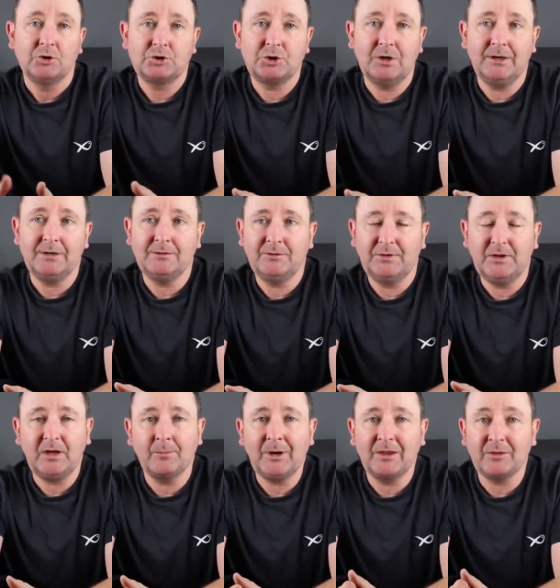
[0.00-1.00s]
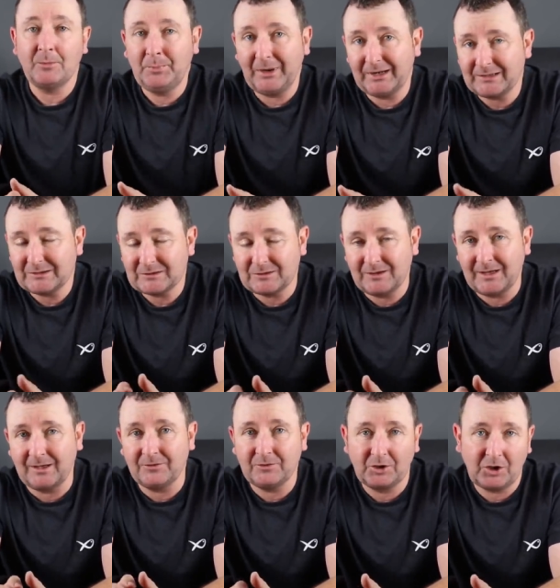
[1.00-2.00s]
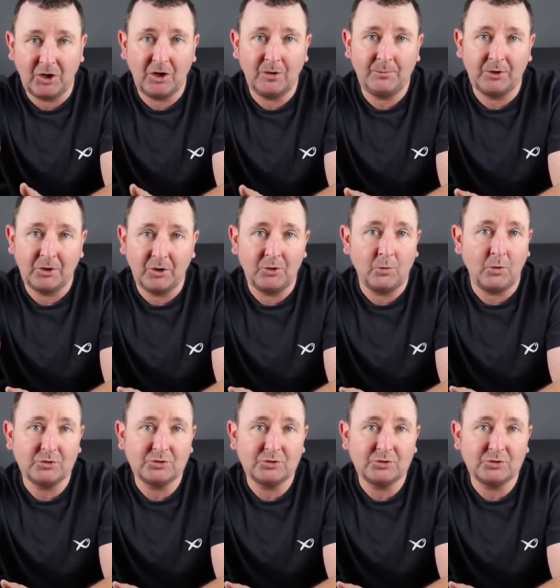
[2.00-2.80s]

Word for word: try and think about the baits that the carp are going to